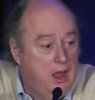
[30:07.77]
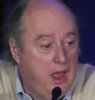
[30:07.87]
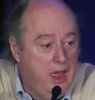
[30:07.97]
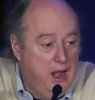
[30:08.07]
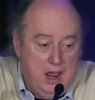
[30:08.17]

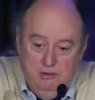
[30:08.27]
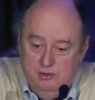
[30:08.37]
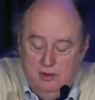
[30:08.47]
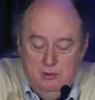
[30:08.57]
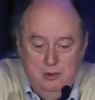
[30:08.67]
And
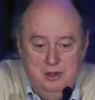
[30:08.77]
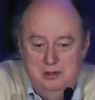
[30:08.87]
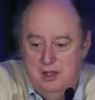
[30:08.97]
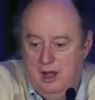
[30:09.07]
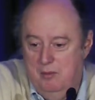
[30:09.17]
actually, we
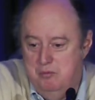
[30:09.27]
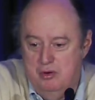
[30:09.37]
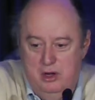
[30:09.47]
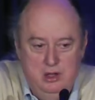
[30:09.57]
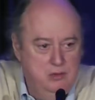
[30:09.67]
could get a
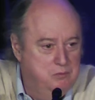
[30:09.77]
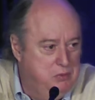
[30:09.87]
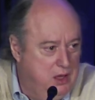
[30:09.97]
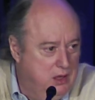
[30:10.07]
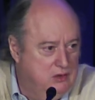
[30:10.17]
pretty
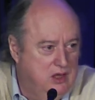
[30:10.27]
big,